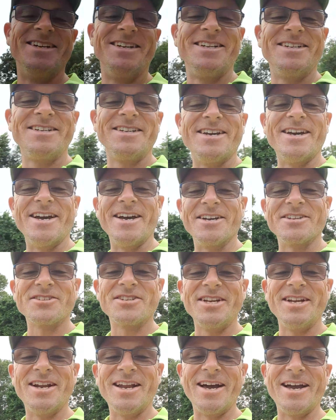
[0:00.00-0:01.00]
And I'll
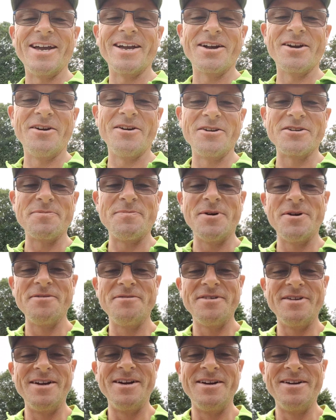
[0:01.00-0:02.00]
see you later, guys. Bye
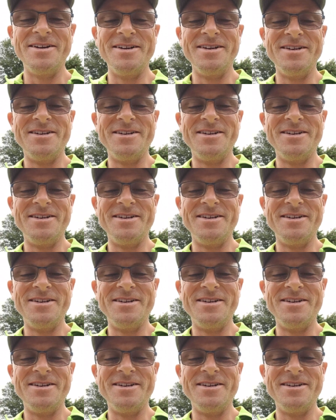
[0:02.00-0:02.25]
for now.